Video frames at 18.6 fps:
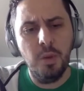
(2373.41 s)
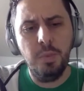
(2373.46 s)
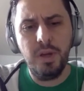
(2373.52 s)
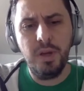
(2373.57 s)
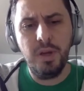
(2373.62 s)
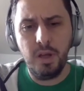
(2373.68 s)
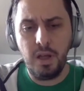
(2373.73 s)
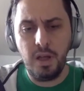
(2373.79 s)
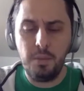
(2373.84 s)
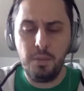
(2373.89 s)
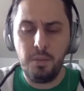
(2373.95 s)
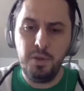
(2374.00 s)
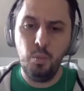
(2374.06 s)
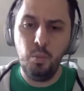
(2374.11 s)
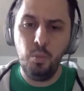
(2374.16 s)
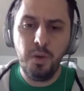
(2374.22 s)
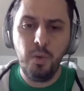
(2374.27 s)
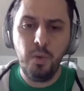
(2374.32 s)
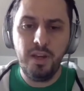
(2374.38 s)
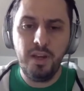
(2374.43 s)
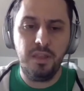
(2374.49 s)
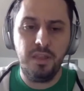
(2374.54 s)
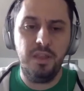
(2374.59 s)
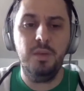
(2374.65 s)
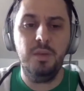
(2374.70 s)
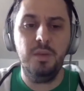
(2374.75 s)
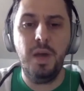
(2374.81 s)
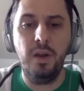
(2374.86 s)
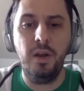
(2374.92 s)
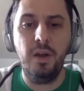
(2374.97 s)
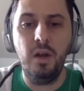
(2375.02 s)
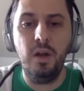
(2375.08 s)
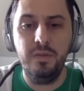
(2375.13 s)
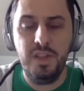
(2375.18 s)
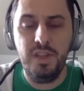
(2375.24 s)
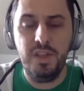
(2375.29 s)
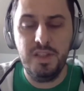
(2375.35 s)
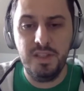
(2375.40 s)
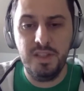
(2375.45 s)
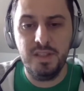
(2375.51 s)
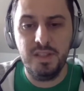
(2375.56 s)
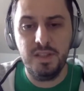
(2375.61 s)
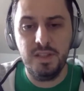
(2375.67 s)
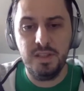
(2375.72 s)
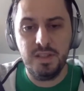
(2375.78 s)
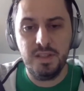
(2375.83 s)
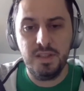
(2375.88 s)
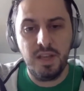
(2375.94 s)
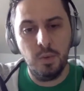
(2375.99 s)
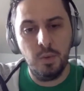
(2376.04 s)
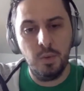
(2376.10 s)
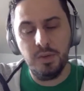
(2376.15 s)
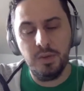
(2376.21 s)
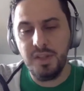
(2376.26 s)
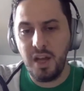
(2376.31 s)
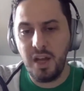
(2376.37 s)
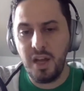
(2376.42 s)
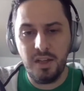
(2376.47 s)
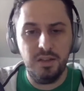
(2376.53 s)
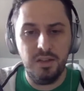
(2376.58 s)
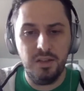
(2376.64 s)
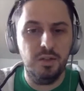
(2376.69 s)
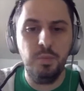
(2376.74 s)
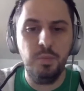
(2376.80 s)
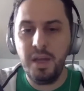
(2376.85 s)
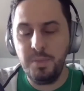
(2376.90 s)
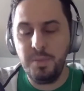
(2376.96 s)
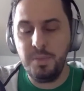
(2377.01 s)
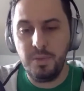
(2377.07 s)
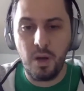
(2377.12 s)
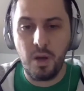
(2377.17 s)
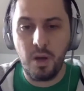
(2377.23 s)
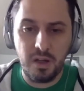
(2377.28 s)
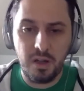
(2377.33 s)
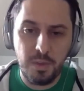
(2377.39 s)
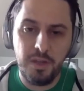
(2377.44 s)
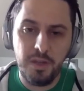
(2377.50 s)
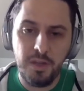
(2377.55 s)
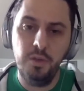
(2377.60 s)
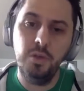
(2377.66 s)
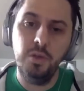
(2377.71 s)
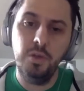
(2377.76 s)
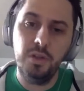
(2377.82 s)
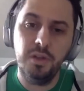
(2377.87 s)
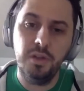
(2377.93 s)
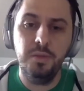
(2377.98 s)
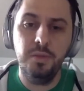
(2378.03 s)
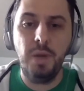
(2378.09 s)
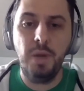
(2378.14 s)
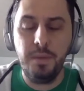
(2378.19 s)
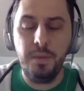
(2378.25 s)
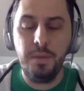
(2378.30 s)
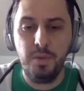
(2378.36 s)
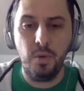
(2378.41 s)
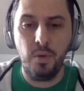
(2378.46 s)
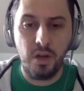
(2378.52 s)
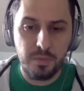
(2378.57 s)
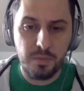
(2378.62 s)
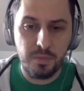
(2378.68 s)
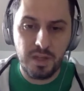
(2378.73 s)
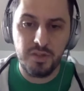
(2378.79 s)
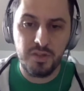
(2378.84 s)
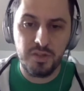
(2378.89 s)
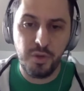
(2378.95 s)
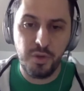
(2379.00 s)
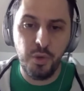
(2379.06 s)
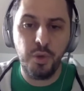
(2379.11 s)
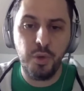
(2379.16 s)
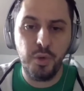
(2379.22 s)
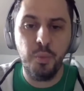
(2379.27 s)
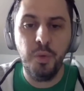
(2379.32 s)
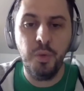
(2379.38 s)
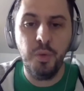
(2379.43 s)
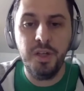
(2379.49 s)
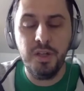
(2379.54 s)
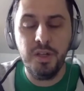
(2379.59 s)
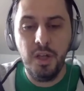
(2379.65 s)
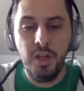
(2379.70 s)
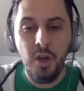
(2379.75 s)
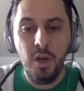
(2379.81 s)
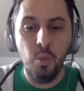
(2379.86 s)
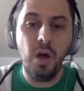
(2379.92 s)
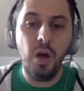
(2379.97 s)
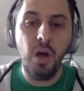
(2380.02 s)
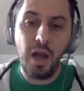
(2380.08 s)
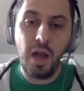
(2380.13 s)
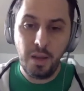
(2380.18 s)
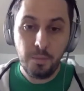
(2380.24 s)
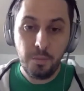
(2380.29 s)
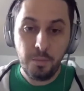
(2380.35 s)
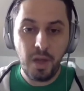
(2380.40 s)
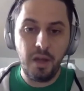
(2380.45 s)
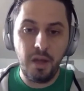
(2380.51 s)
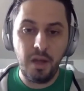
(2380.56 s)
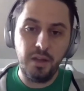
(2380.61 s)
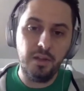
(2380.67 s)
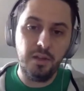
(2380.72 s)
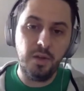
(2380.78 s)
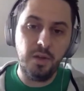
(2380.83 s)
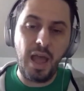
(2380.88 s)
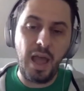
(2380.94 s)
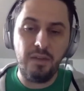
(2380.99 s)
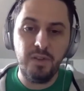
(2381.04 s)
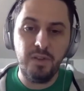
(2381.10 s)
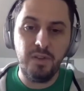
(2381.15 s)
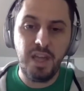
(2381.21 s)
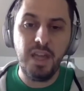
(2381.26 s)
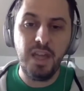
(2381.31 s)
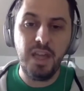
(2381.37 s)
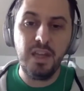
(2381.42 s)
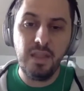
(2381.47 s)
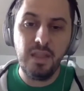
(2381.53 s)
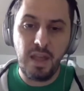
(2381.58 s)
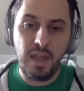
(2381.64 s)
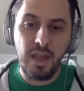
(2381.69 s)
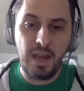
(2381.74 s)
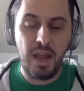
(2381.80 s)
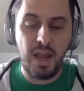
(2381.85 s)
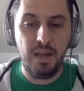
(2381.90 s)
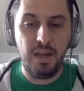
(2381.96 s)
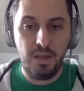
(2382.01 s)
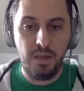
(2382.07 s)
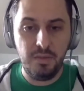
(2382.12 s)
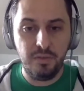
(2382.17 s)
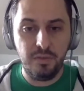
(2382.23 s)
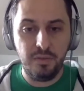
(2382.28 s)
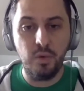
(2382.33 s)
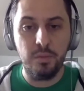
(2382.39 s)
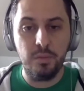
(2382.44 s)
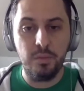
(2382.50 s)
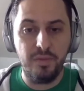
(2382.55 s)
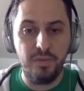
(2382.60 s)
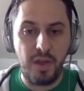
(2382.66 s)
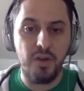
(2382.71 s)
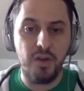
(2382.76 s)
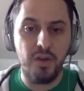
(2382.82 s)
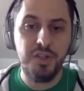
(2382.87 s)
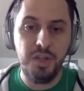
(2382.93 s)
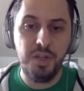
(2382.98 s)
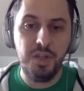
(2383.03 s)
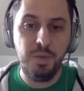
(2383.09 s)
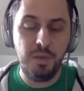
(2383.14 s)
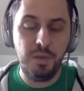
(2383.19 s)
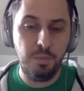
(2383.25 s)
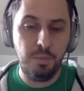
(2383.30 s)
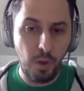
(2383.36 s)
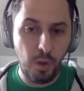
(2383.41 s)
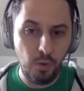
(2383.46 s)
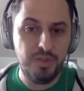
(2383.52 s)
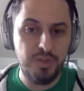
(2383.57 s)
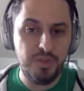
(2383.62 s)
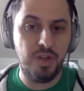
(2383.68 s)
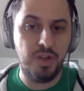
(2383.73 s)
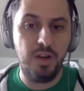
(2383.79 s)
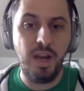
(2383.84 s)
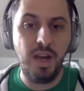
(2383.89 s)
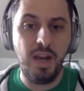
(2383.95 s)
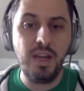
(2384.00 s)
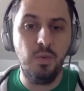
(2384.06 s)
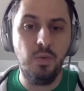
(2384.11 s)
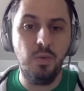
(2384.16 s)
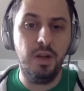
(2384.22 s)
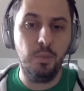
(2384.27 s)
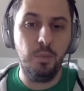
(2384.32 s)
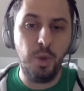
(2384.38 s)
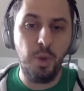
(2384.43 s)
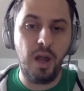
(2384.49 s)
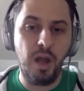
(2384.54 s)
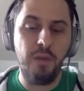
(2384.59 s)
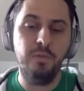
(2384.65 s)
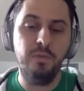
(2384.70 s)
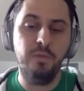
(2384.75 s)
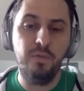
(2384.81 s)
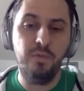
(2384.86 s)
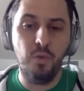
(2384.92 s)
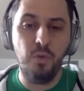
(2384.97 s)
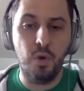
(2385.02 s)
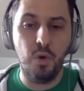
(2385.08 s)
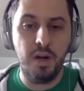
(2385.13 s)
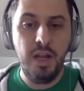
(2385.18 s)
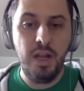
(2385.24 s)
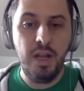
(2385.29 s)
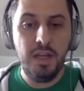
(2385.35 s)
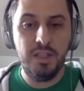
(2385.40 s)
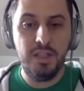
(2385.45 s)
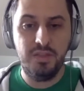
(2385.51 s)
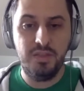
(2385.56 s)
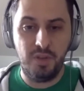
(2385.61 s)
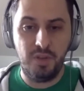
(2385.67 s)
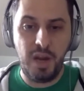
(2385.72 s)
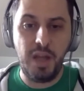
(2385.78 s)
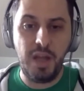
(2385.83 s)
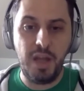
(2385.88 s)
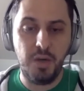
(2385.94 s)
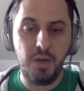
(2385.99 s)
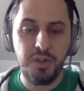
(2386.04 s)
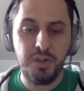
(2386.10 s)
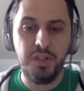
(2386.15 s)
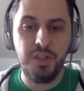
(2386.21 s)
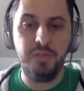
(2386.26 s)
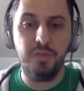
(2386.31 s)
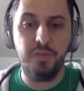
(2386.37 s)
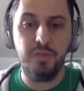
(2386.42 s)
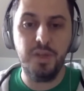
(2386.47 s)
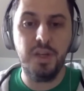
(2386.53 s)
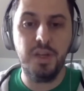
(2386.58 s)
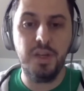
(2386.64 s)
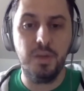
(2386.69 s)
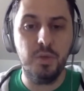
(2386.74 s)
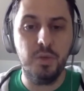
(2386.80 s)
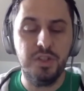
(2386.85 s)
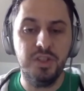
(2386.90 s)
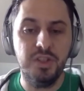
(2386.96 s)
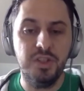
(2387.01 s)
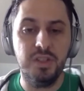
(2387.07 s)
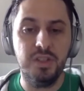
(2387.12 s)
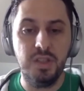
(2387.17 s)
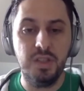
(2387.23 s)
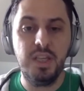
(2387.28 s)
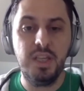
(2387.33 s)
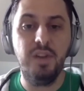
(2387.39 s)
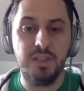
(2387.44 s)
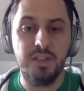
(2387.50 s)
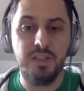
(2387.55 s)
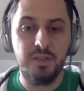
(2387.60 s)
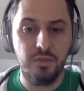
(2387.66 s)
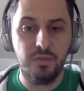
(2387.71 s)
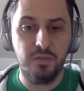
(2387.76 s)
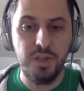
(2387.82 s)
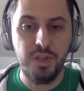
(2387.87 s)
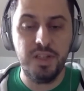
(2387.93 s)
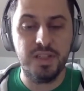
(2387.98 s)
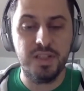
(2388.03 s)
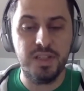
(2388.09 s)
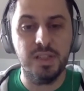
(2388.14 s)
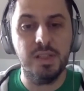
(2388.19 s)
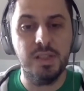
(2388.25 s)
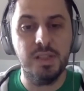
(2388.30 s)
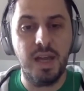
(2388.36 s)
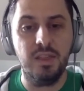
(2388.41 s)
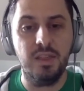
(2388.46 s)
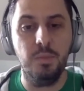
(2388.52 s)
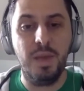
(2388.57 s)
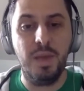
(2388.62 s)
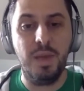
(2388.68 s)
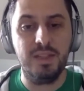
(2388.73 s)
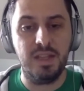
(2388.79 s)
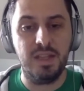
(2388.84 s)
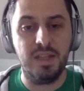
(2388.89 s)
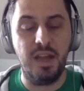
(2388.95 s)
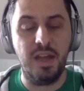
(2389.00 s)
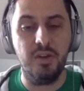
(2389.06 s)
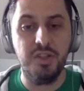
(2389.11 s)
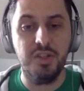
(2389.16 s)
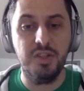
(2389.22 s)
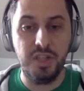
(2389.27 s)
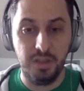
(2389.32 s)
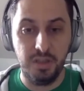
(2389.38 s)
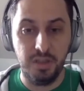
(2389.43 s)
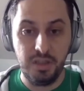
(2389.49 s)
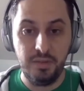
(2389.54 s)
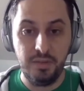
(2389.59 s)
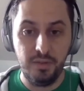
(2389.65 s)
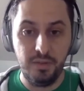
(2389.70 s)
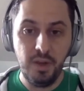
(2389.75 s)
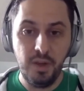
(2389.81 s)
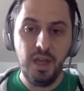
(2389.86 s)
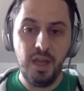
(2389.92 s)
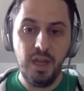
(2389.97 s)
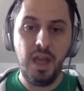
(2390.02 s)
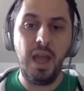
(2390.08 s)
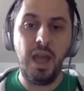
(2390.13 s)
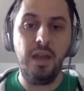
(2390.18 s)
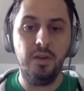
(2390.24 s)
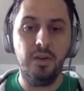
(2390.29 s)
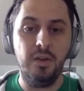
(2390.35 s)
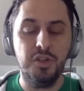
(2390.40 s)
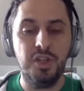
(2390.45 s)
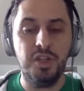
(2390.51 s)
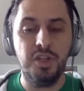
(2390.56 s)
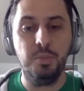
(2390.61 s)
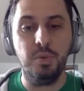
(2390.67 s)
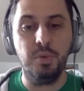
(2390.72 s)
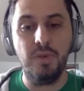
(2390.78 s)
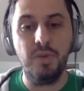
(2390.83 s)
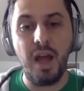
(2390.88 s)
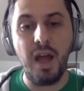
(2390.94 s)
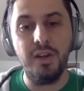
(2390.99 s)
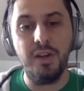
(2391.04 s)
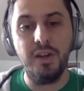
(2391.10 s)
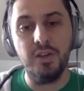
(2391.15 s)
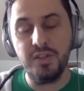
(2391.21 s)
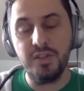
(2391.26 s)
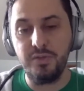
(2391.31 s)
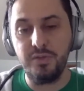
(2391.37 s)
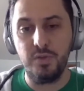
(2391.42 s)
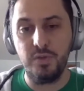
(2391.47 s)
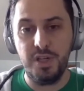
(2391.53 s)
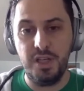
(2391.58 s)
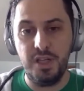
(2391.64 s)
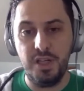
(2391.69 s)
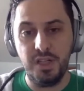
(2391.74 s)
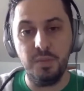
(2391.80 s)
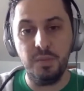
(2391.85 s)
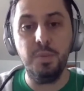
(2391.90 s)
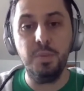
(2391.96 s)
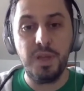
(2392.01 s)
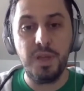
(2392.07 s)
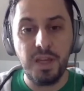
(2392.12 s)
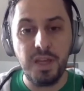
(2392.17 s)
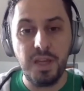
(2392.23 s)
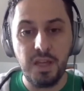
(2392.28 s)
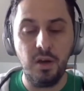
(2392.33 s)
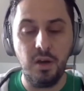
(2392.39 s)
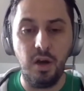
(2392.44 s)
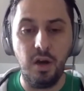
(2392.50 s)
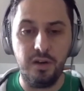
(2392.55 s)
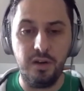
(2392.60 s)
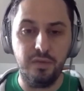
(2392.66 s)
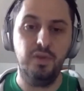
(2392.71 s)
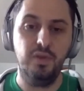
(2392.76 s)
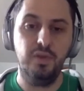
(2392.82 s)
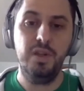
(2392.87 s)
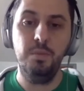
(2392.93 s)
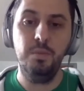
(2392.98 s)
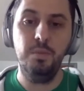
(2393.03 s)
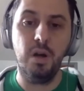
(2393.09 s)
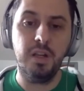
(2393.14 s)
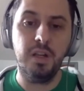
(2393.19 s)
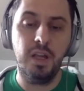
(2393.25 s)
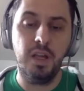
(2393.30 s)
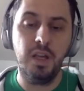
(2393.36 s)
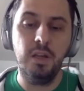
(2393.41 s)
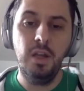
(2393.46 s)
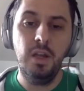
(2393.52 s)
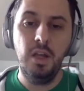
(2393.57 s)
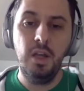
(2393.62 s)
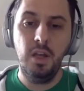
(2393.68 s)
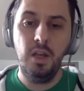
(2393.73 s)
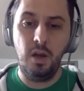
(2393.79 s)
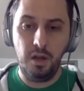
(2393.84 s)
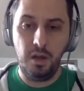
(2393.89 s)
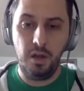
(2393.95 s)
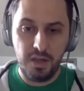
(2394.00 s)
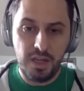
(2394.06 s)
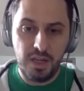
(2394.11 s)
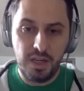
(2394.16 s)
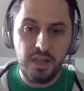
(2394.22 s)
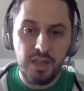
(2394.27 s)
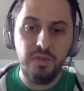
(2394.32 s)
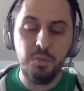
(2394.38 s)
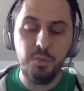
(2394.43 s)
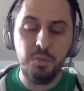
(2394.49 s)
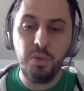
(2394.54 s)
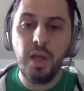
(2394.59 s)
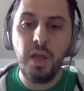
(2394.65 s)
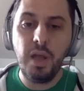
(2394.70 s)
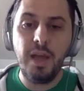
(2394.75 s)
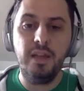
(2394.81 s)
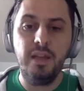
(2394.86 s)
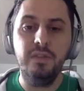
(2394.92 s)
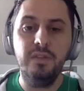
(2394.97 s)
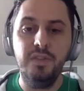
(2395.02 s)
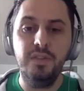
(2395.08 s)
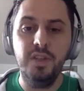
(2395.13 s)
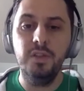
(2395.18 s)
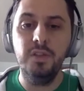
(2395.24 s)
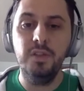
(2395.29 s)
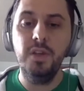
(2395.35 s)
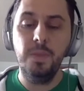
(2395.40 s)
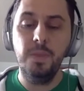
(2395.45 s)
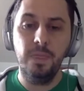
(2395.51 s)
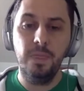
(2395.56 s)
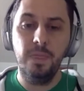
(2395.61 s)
But I mean, one way to think about all of these is say, well, Don, you might be wrong about nuclear, you might be wrong about solar and wind. Well, I'm not advocating that any form of energy be imposed on anyone. What I'm for is for energy freedom, which is leave us free to select the best energy and leave energy providers free to compete on a free market on an even playing field.